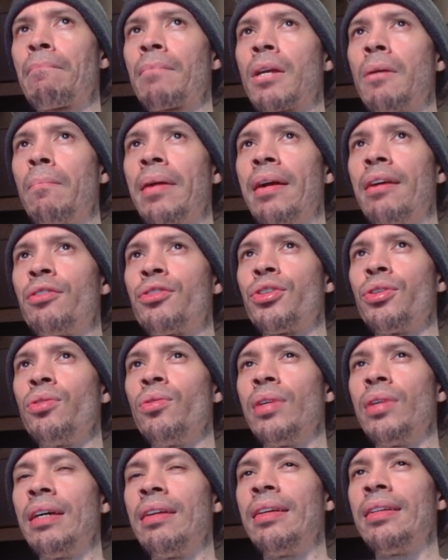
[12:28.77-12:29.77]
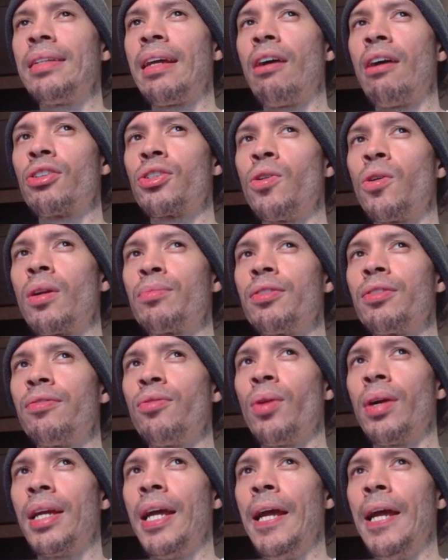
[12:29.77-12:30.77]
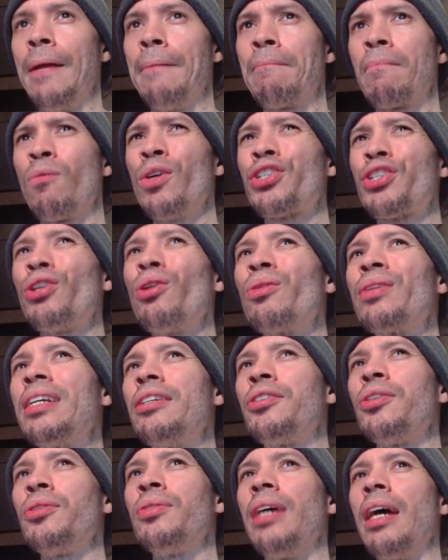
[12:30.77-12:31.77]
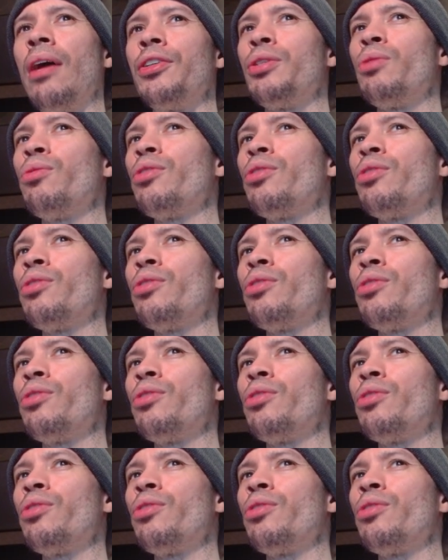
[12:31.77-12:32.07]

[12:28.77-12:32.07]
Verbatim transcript: compared to anything else going up to 4K, which you don't need to do that.